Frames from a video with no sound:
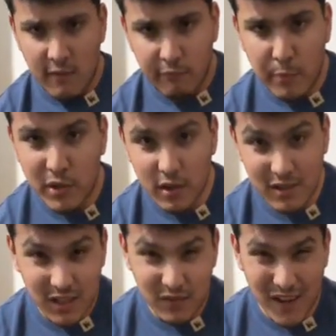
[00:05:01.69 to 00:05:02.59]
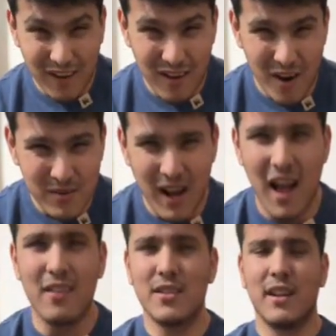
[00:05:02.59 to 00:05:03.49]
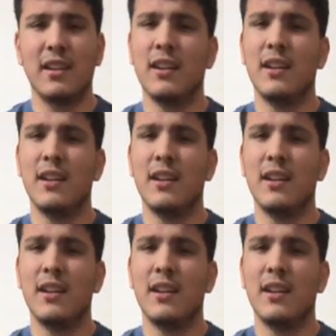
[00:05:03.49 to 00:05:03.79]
people sell these things for like a hundred dollars like